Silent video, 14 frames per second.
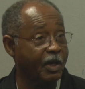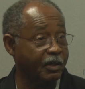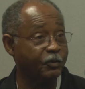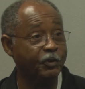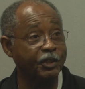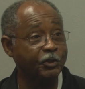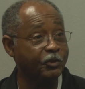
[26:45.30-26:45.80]

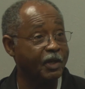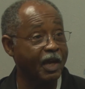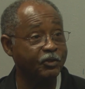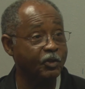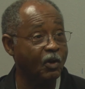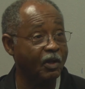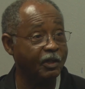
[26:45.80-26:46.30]
don't think you
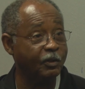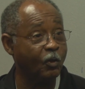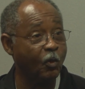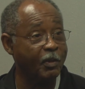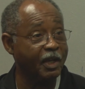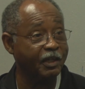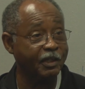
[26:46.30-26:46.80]
guys call it
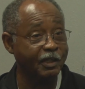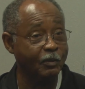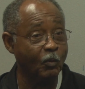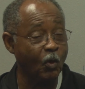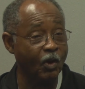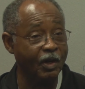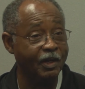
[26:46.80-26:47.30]
home ec
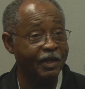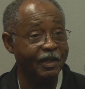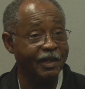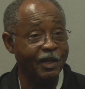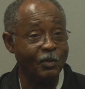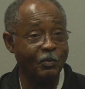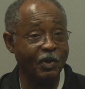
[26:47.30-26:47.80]
anymore,
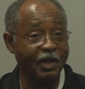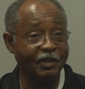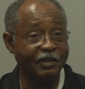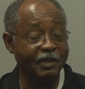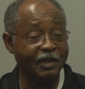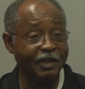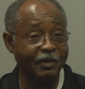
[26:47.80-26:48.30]

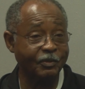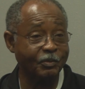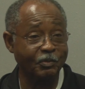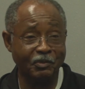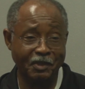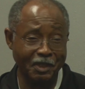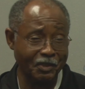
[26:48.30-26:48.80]
but
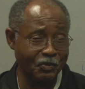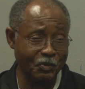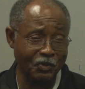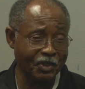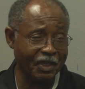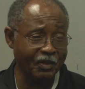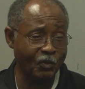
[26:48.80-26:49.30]
kids were
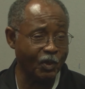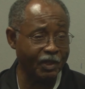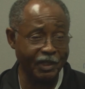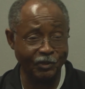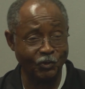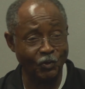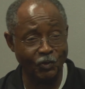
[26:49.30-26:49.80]
thinking, well,
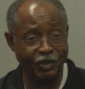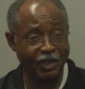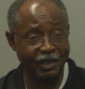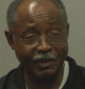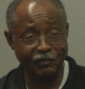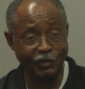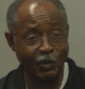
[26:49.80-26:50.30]
that's okay
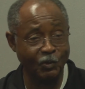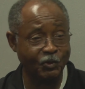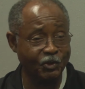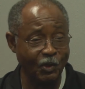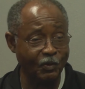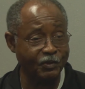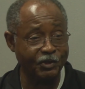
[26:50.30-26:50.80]
if Coach
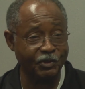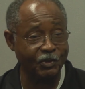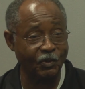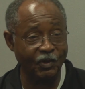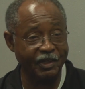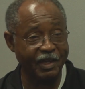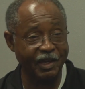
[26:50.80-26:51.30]
Jones is
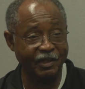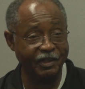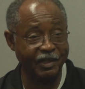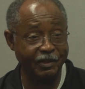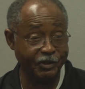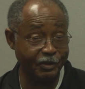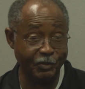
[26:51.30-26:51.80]
going down
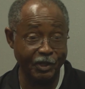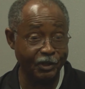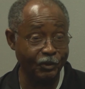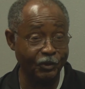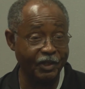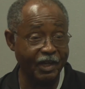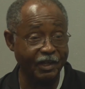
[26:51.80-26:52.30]
there. Well, you better
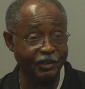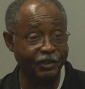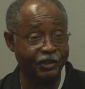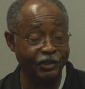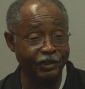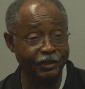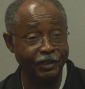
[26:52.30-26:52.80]
learn how to
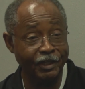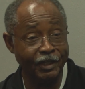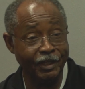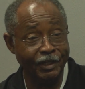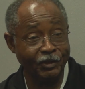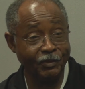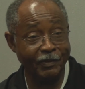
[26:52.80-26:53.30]
cook.
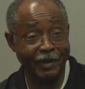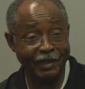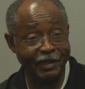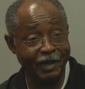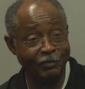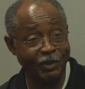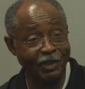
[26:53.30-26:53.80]
You might
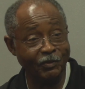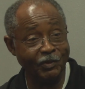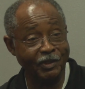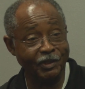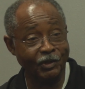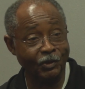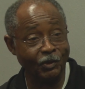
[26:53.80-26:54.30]
not be
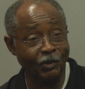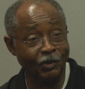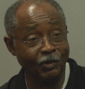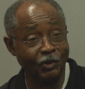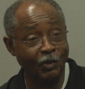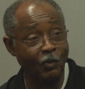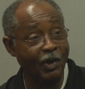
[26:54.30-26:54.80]
with a girl
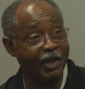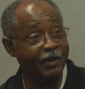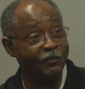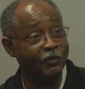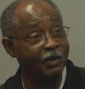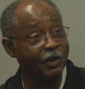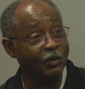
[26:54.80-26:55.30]
or a
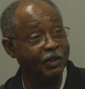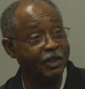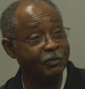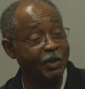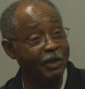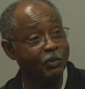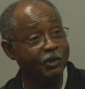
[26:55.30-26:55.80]
wife, they
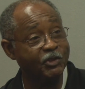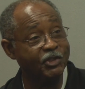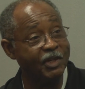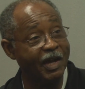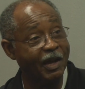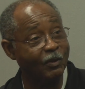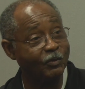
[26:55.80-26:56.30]
may put you
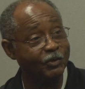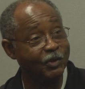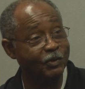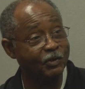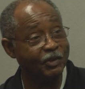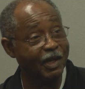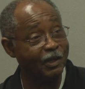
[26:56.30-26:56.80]
out. So
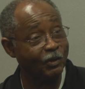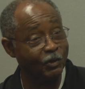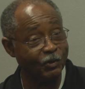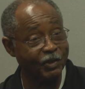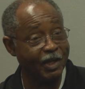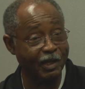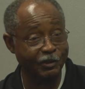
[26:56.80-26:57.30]
you got to
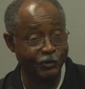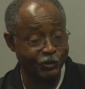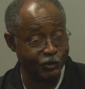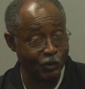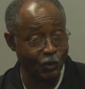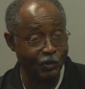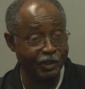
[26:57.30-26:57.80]
learn how to
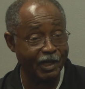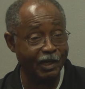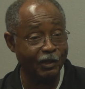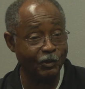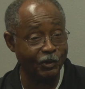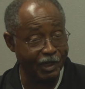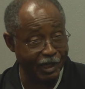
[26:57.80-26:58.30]
sew, you got to
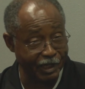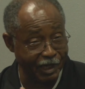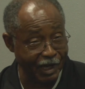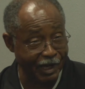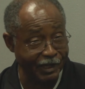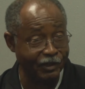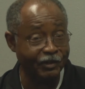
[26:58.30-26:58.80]
learn how to
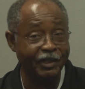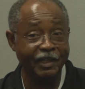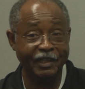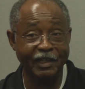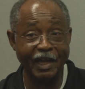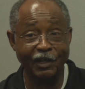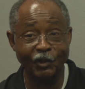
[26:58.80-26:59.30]
iron,
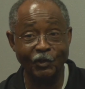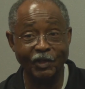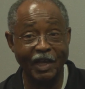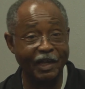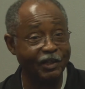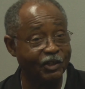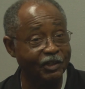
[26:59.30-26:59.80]
you got to learn
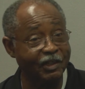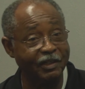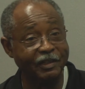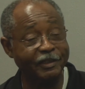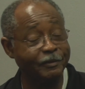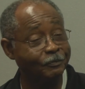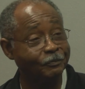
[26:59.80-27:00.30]
how to
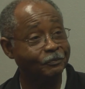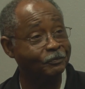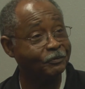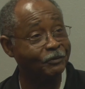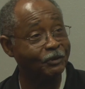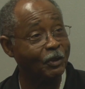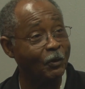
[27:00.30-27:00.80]
cook.
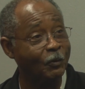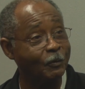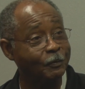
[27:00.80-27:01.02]
So